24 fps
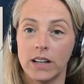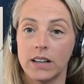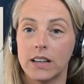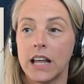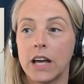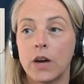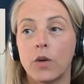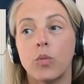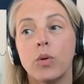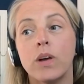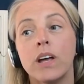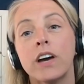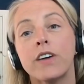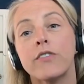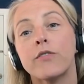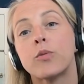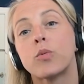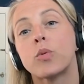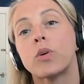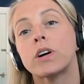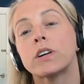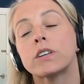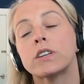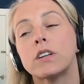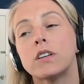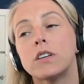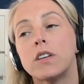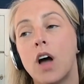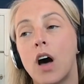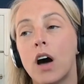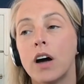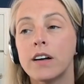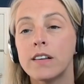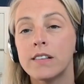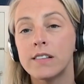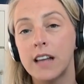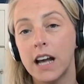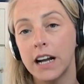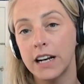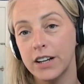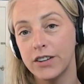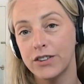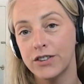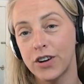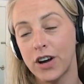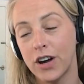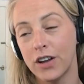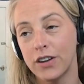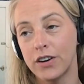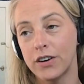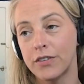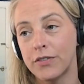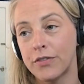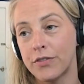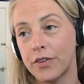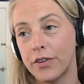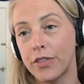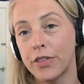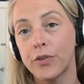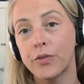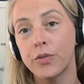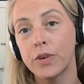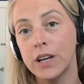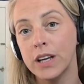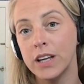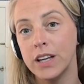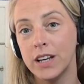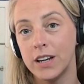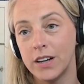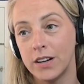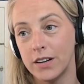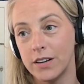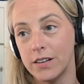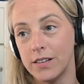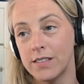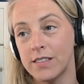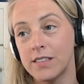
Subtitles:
Like, we have worked alongside each other for 3 years.